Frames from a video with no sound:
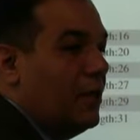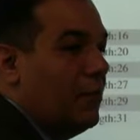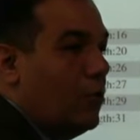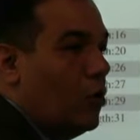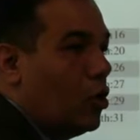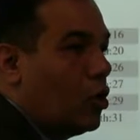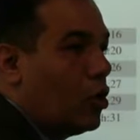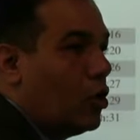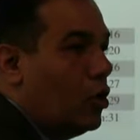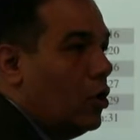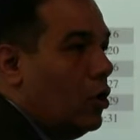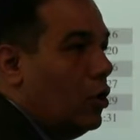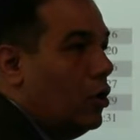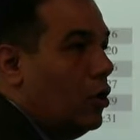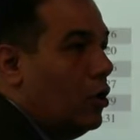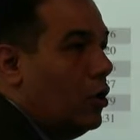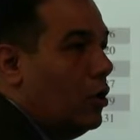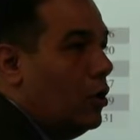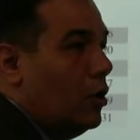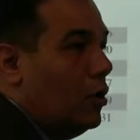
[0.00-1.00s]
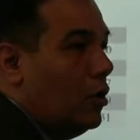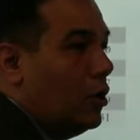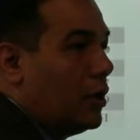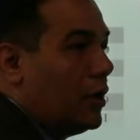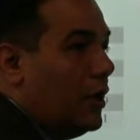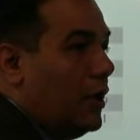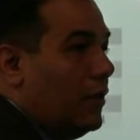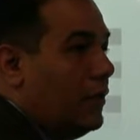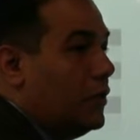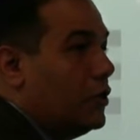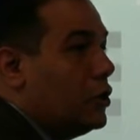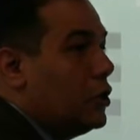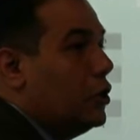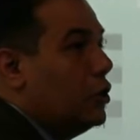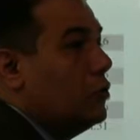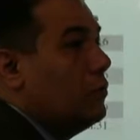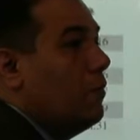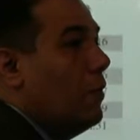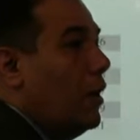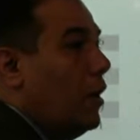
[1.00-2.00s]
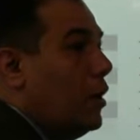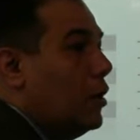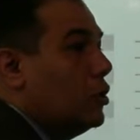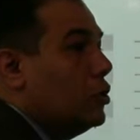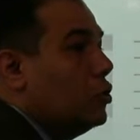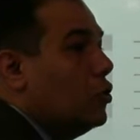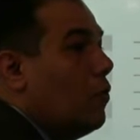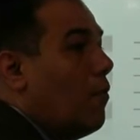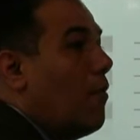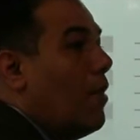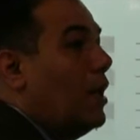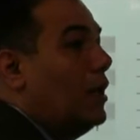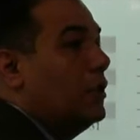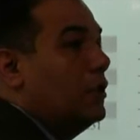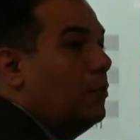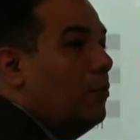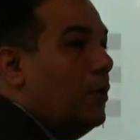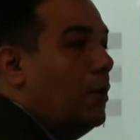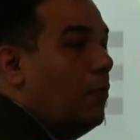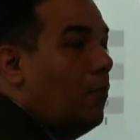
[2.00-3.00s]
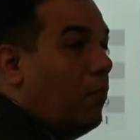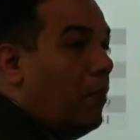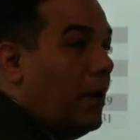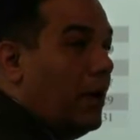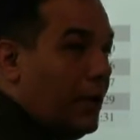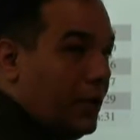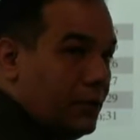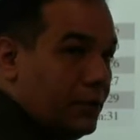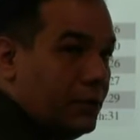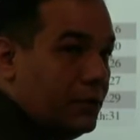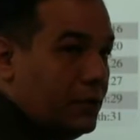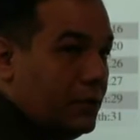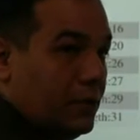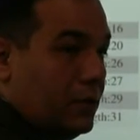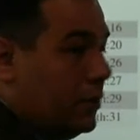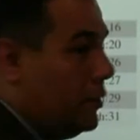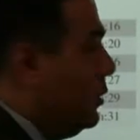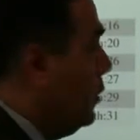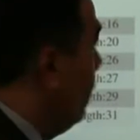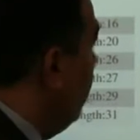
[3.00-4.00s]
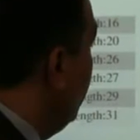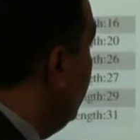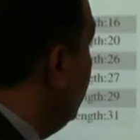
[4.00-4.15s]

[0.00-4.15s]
anymore. Okay, this could belong to multiple blocks. All